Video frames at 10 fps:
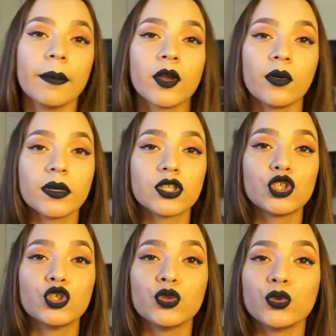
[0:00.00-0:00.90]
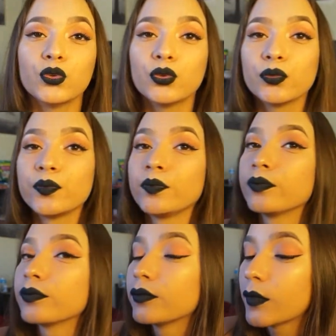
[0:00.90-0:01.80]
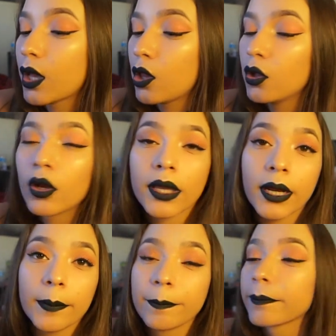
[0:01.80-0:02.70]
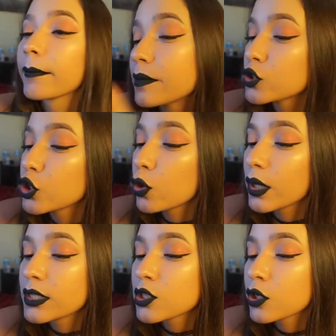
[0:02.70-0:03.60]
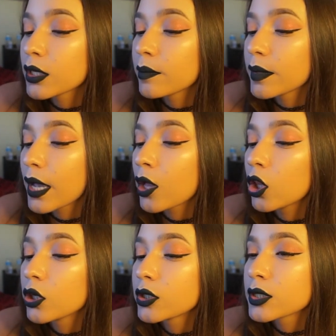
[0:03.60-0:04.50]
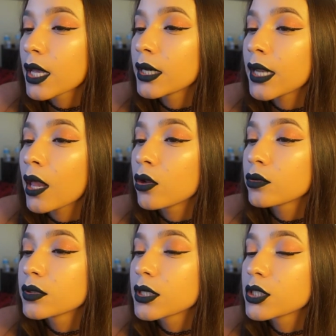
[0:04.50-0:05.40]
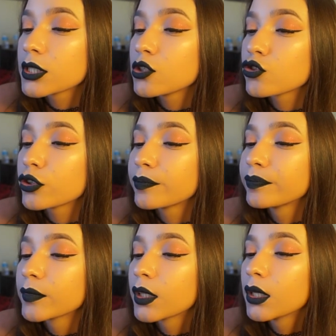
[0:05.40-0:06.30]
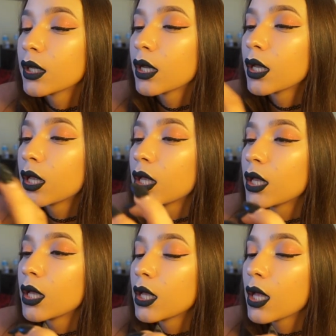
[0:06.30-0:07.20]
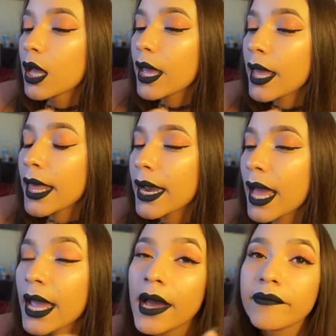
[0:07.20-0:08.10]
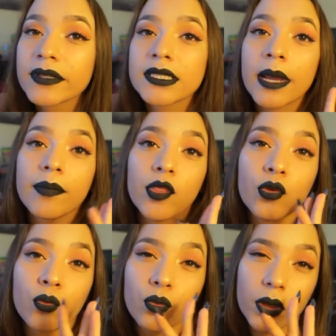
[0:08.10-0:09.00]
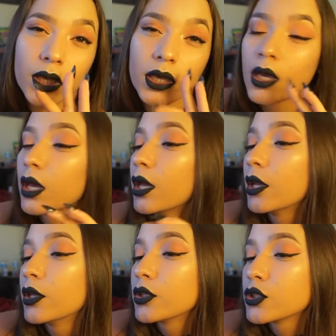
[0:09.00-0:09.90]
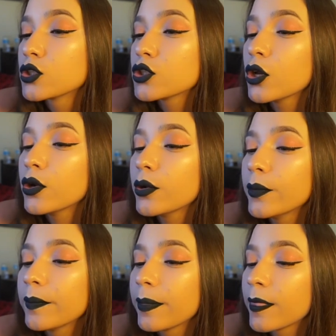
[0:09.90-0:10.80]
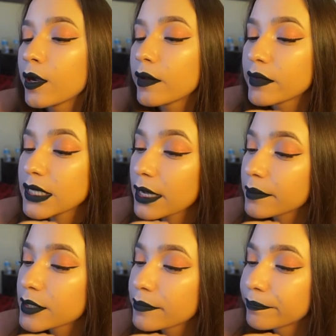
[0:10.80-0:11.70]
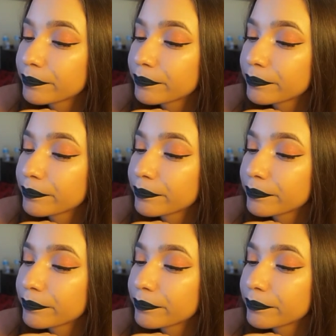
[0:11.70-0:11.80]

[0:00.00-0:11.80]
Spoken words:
I'm going to look it up. So let's look up Ehlers-Danlos syndrome. And I have type 3, so there are different types.